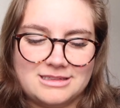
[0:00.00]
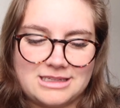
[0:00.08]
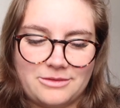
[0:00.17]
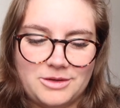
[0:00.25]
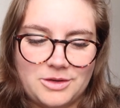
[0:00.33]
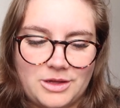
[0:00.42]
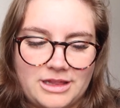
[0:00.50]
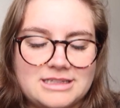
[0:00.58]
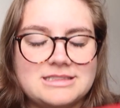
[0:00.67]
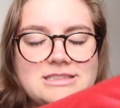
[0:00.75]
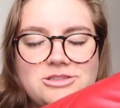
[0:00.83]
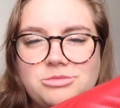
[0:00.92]
Is that what you call
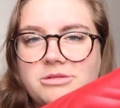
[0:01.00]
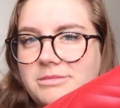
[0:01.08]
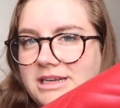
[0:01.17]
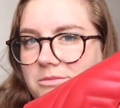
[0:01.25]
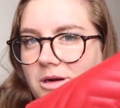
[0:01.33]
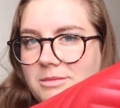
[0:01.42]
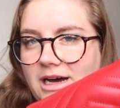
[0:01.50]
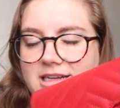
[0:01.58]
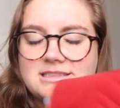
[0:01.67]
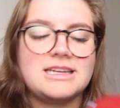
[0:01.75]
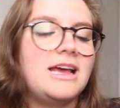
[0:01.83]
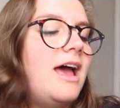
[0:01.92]
it? Super Mini
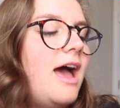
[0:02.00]
Marmont.